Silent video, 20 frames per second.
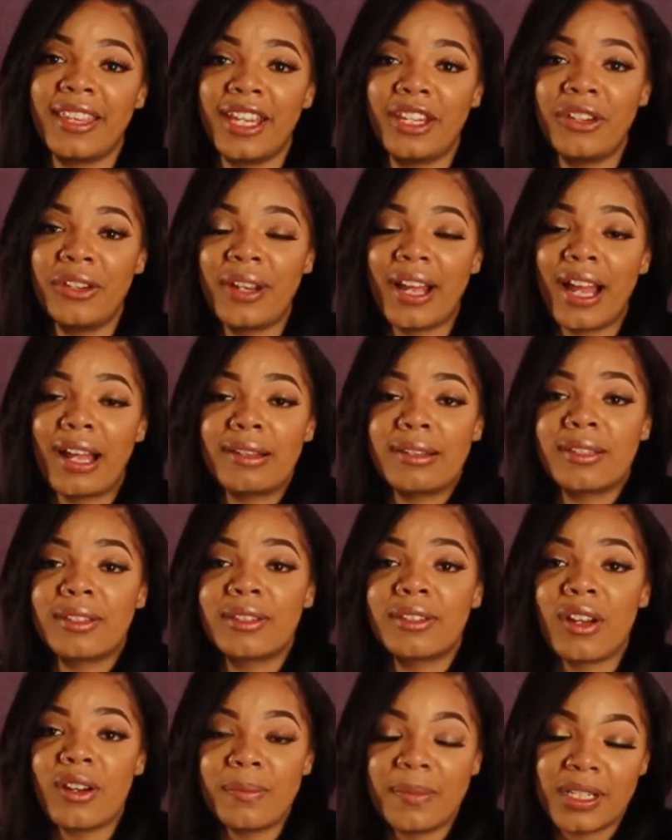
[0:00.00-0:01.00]
Thank you guys
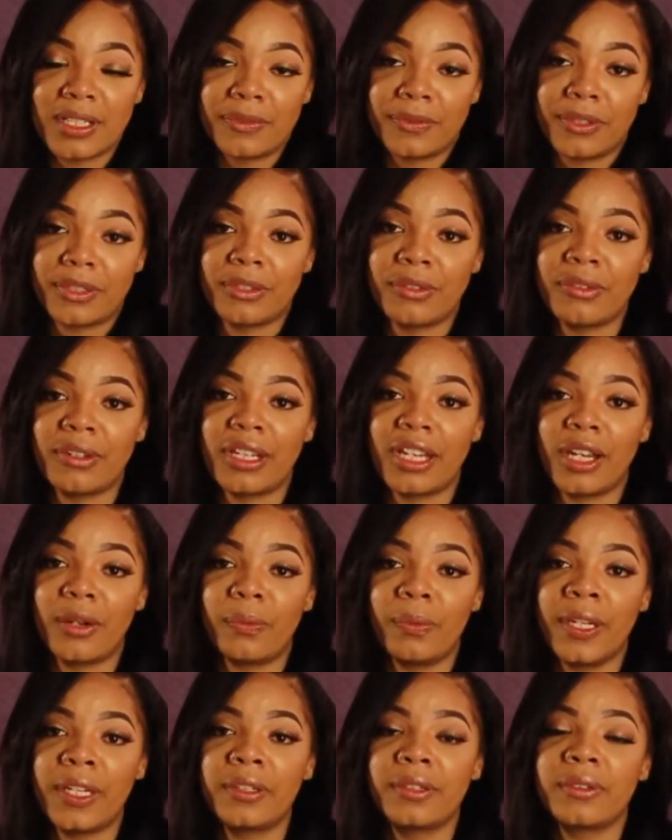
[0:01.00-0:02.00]
so much for tuning
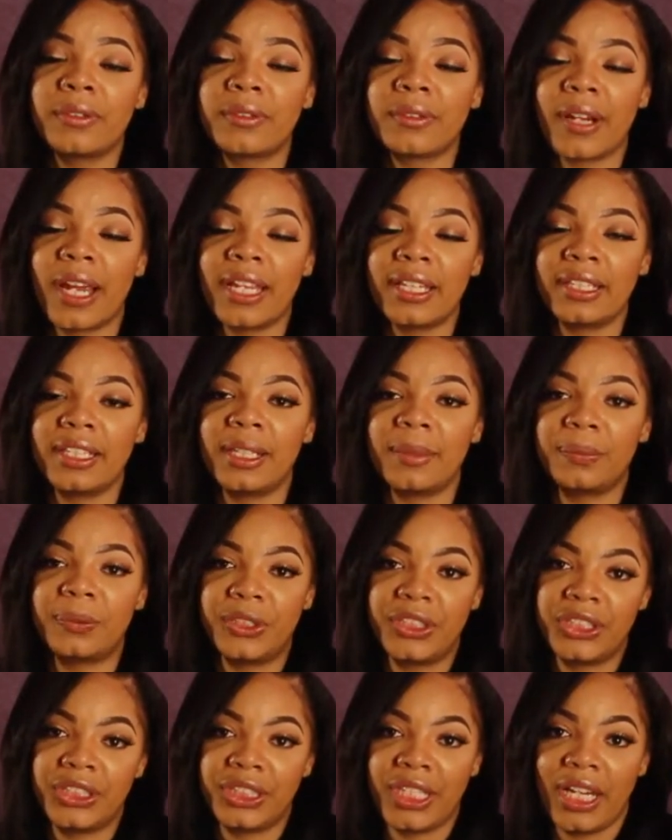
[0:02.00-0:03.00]
in. We greatly
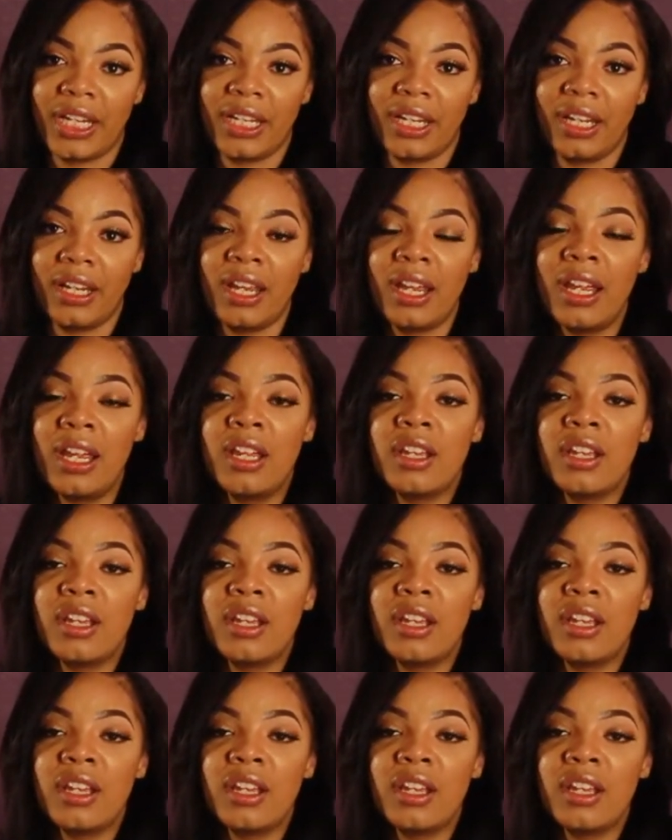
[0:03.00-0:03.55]
appreciate it.